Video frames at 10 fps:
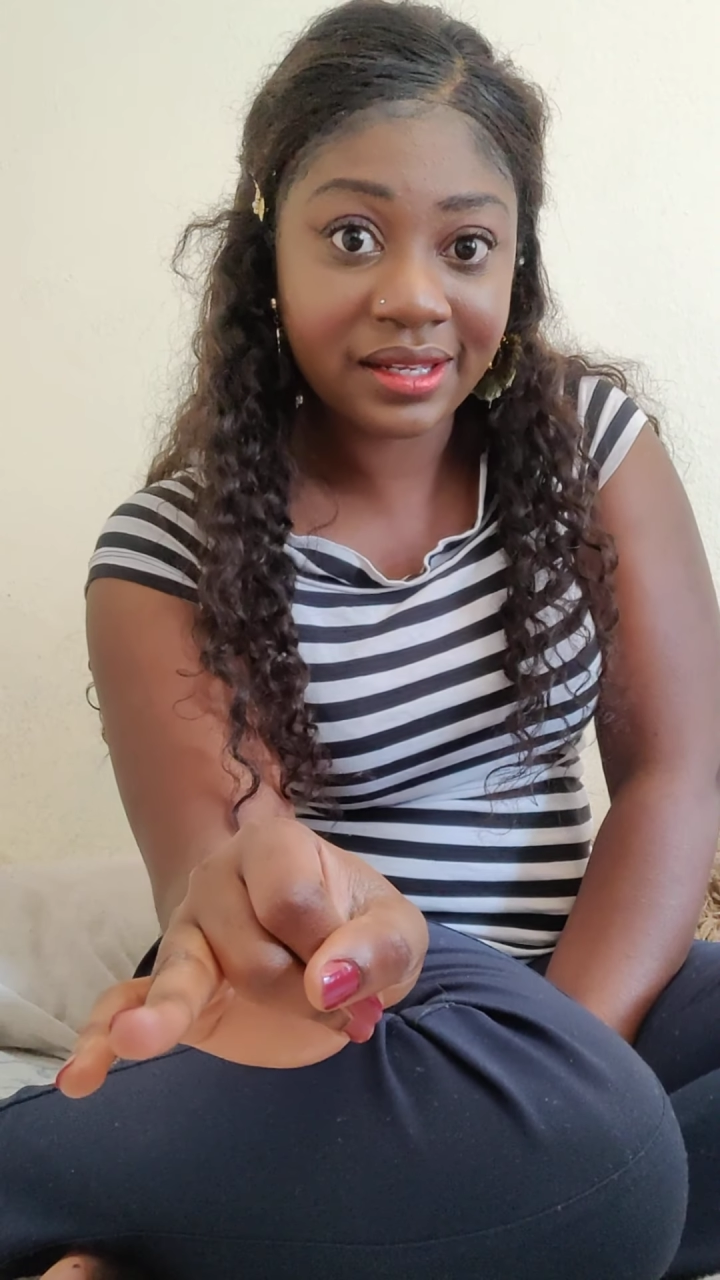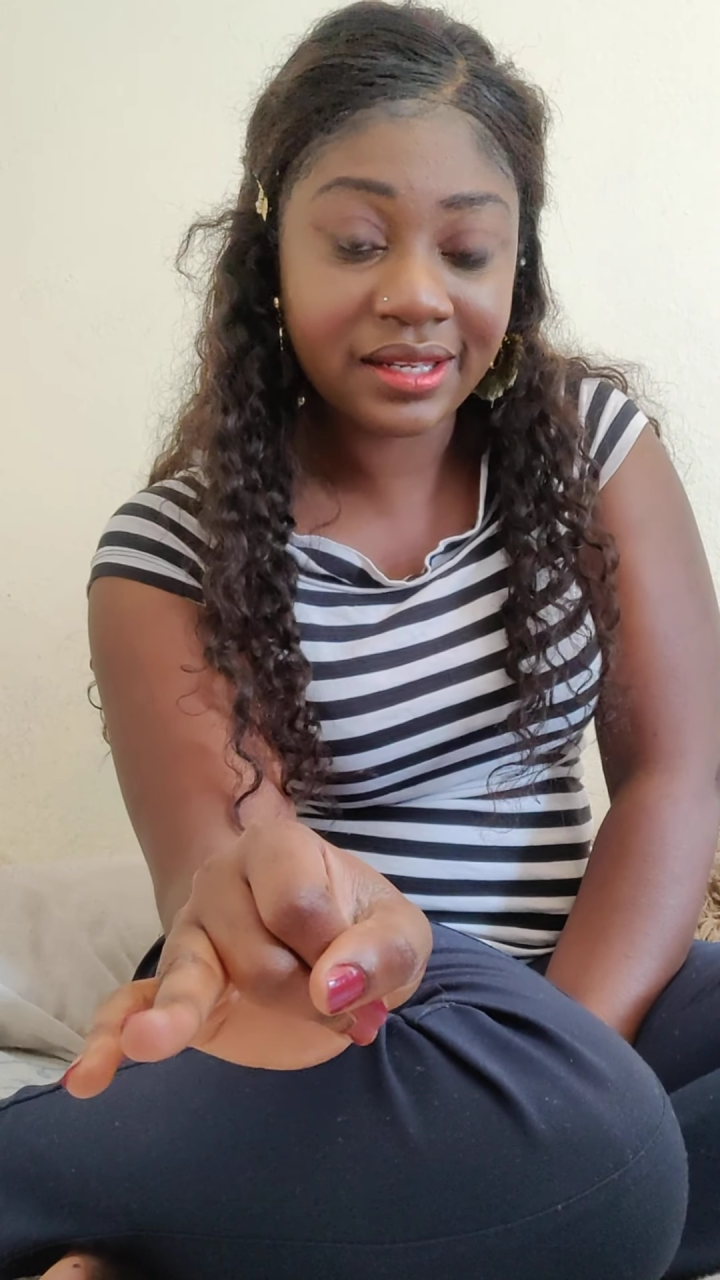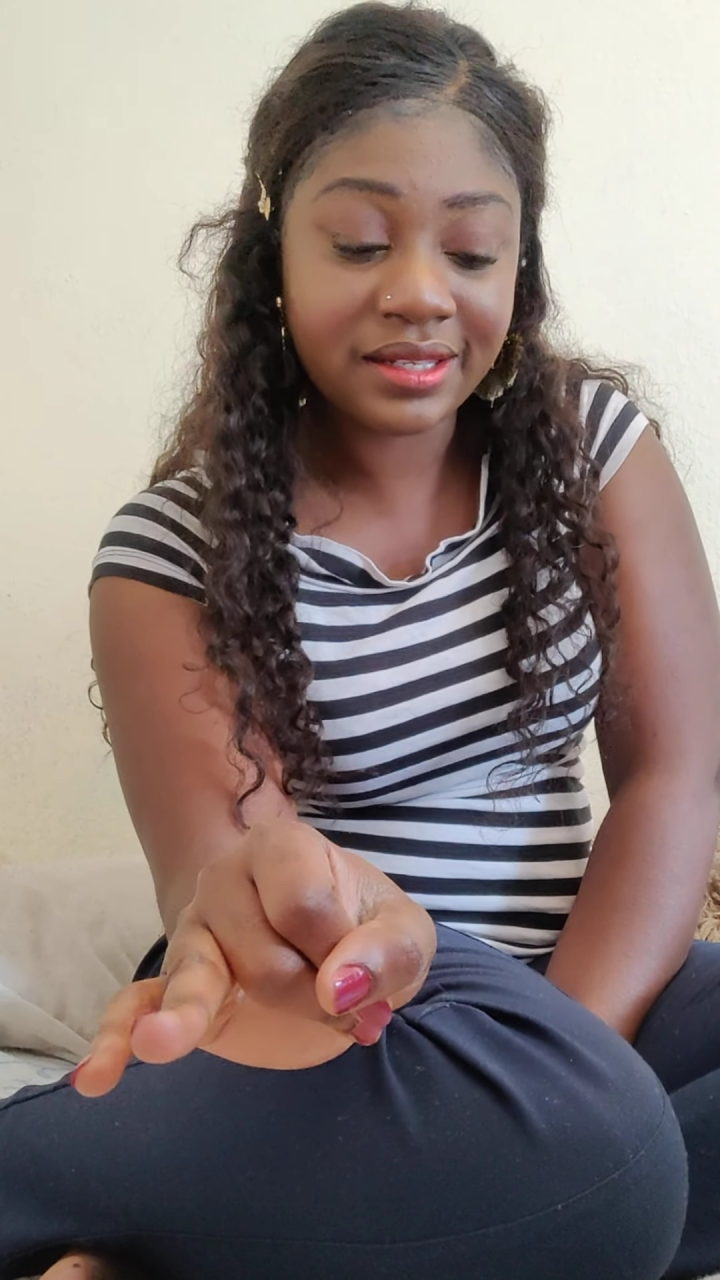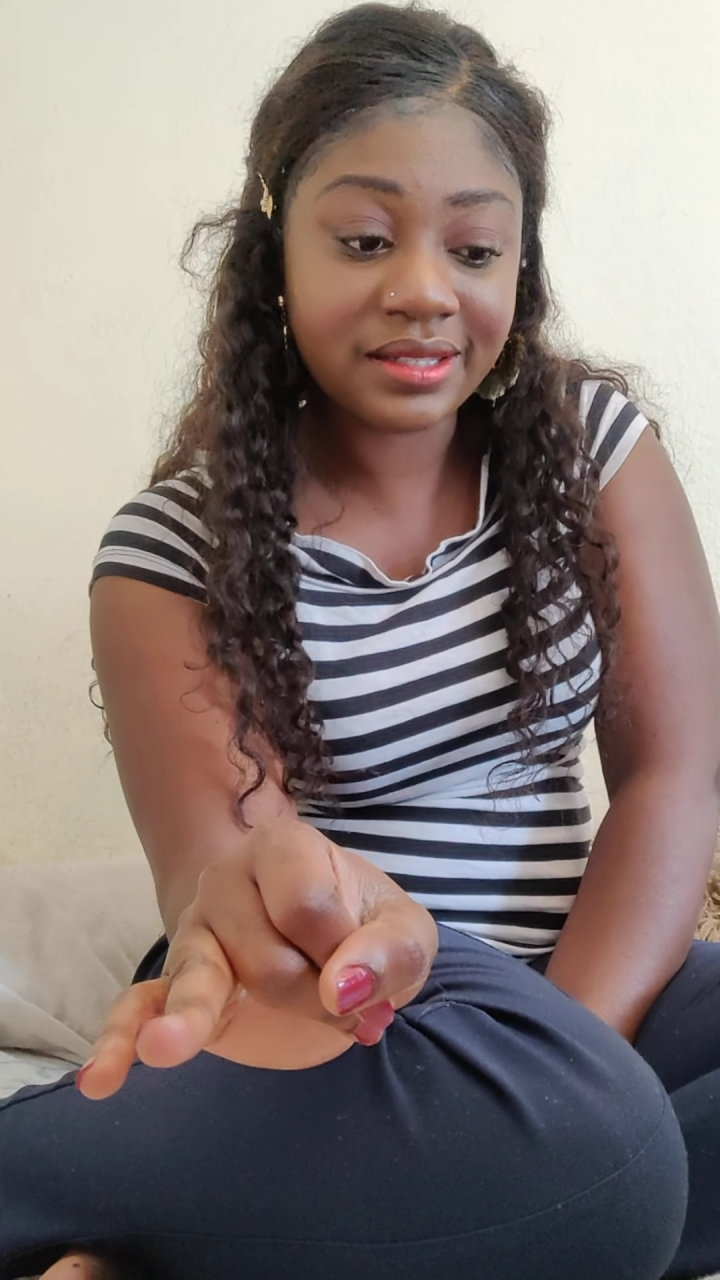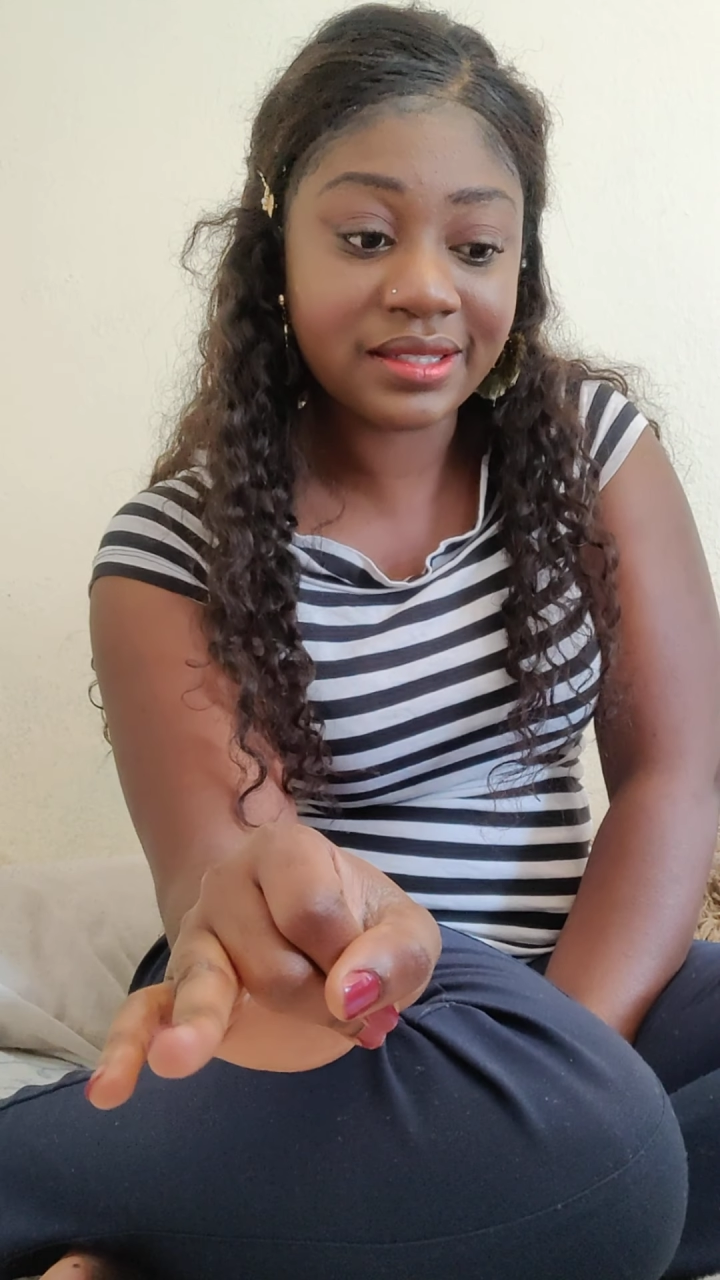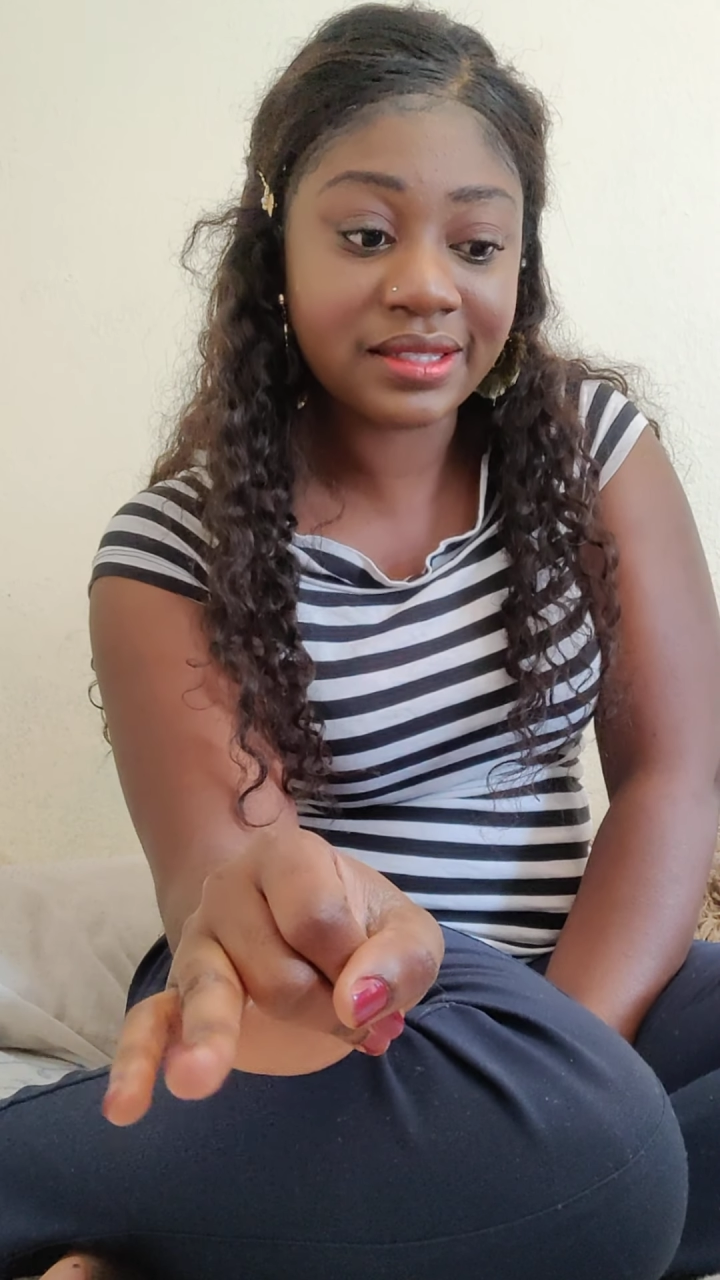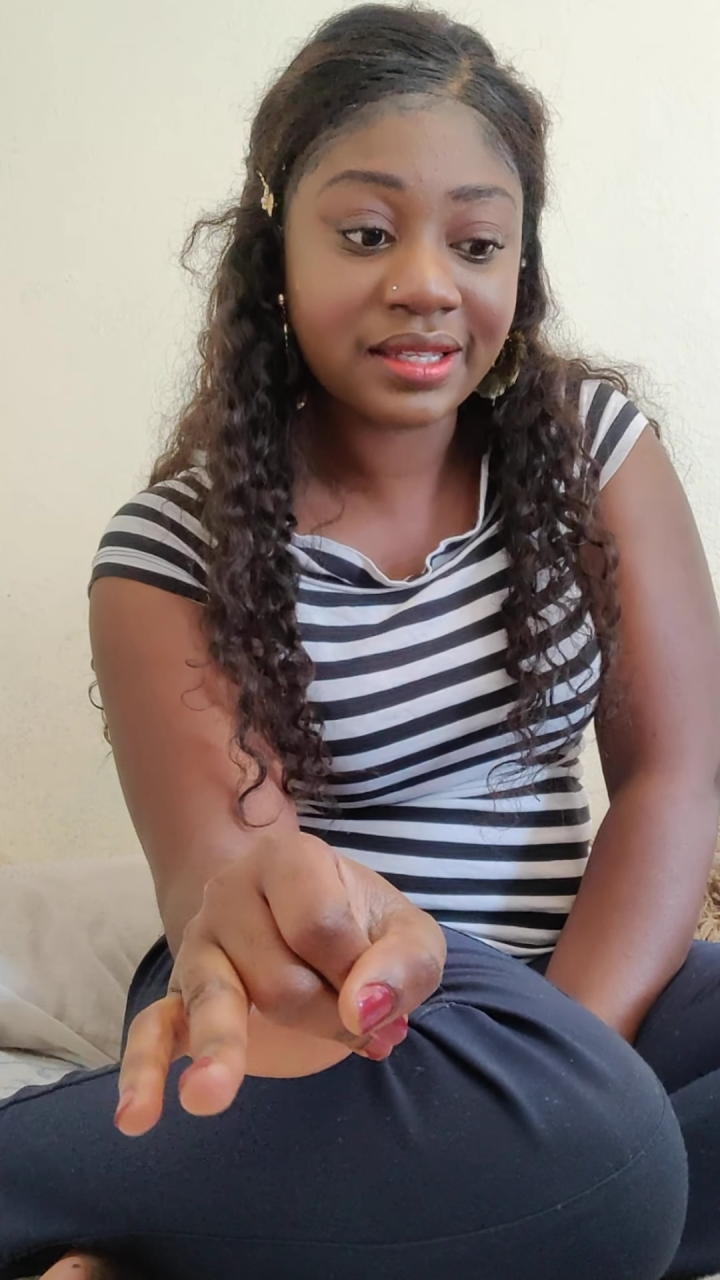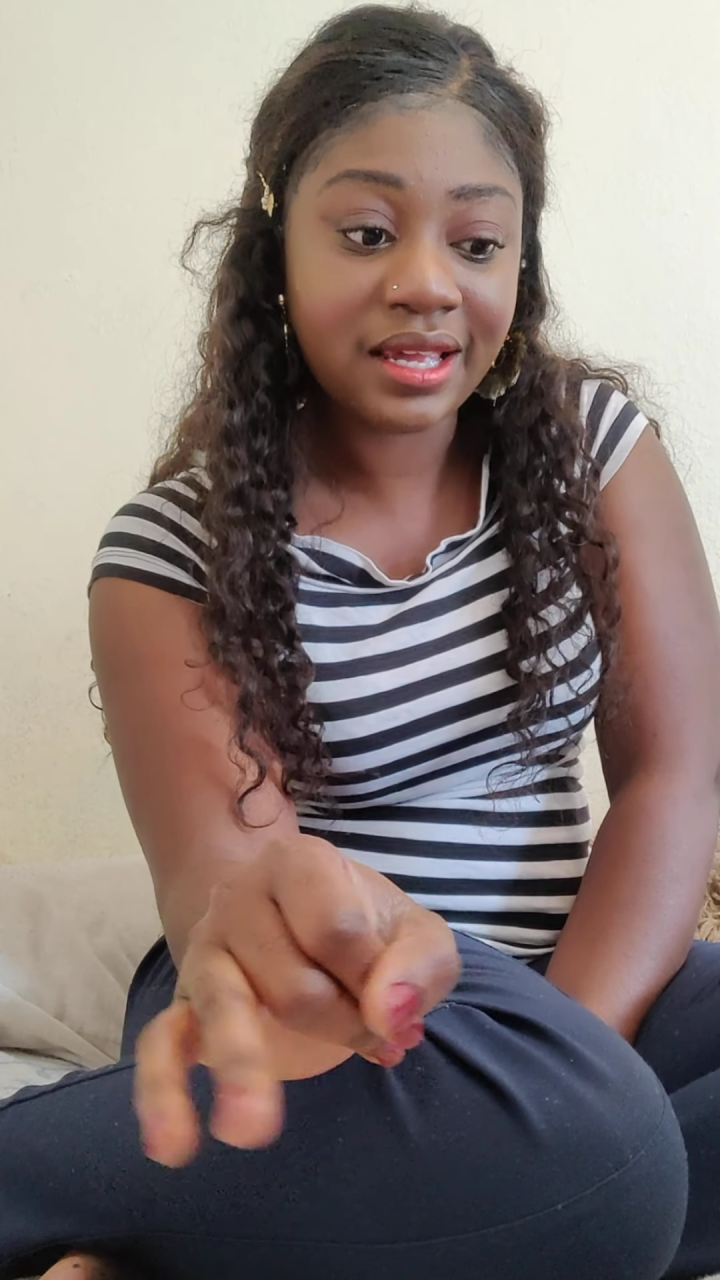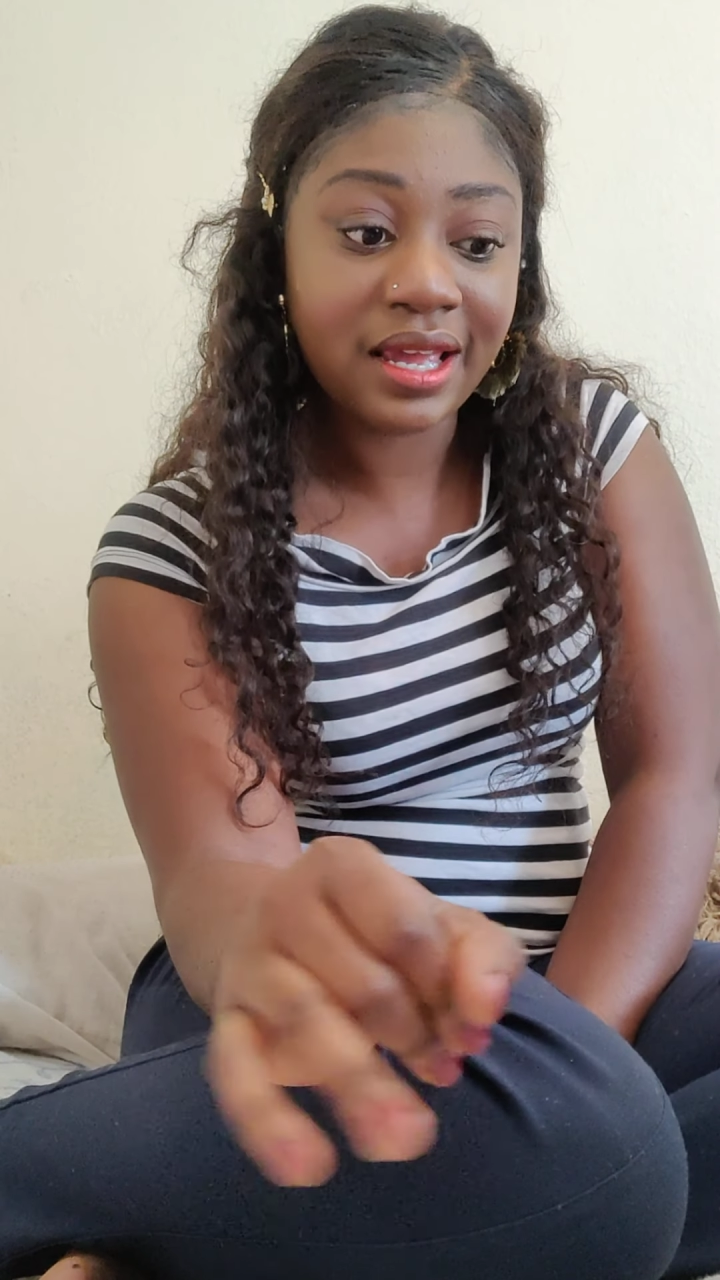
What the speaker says: is